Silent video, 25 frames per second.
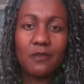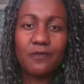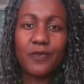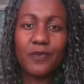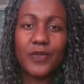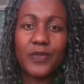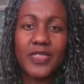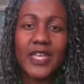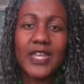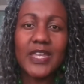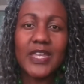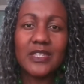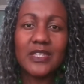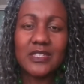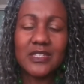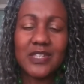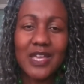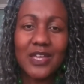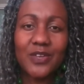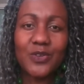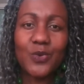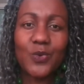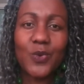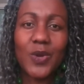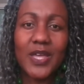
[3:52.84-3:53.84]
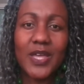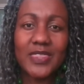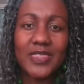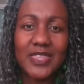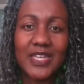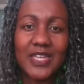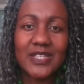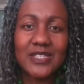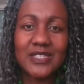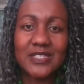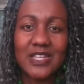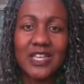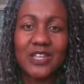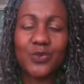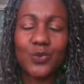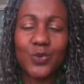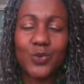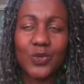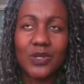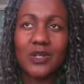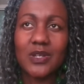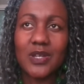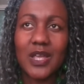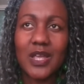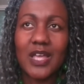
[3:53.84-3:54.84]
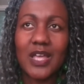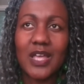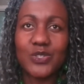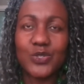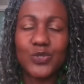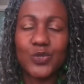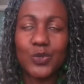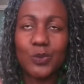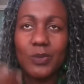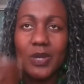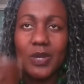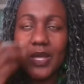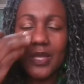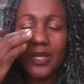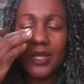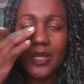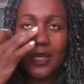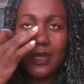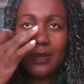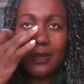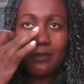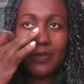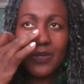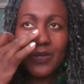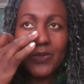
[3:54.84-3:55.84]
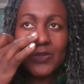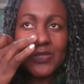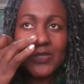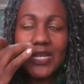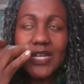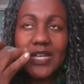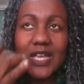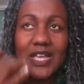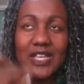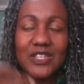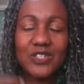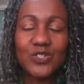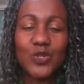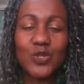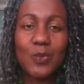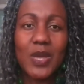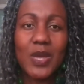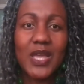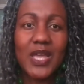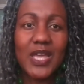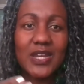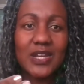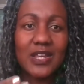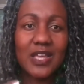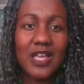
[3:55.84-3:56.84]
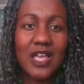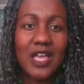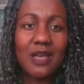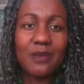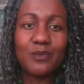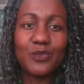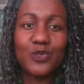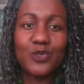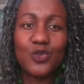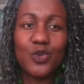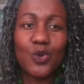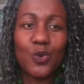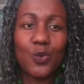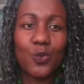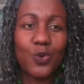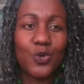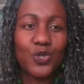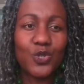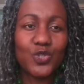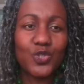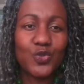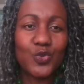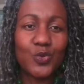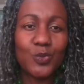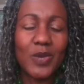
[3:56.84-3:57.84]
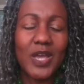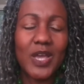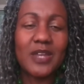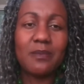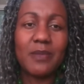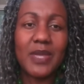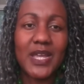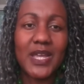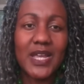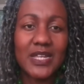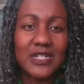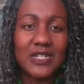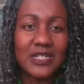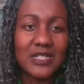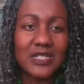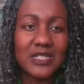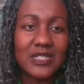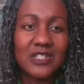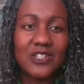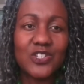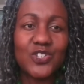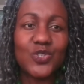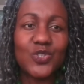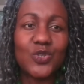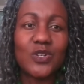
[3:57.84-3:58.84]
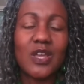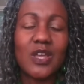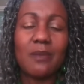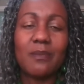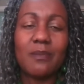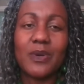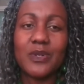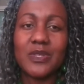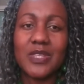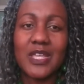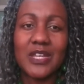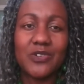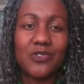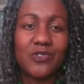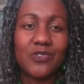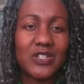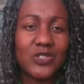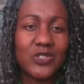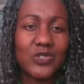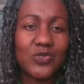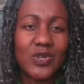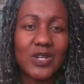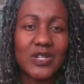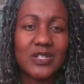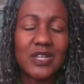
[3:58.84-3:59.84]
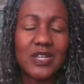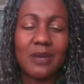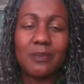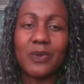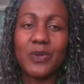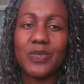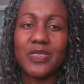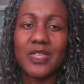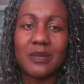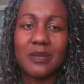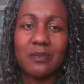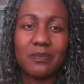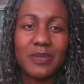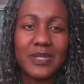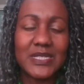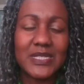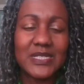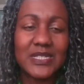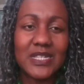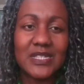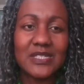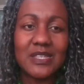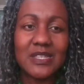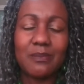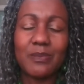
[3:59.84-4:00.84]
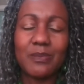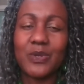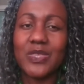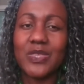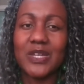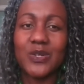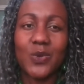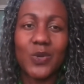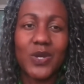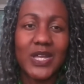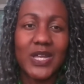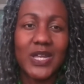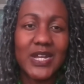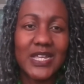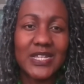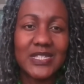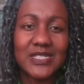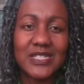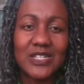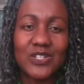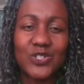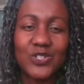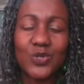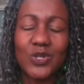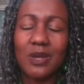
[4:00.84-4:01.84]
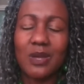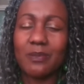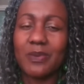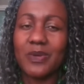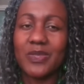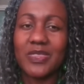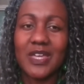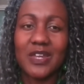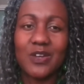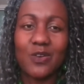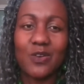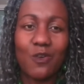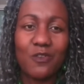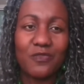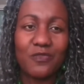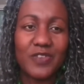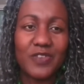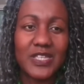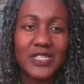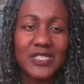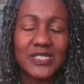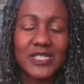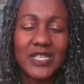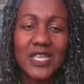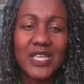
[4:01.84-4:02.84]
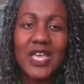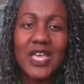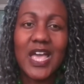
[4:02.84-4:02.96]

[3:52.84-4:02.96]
for the internal and the external customer, because a customer can come to your washroom and make a decision about that restaurant, about that business, about that organization, about that office,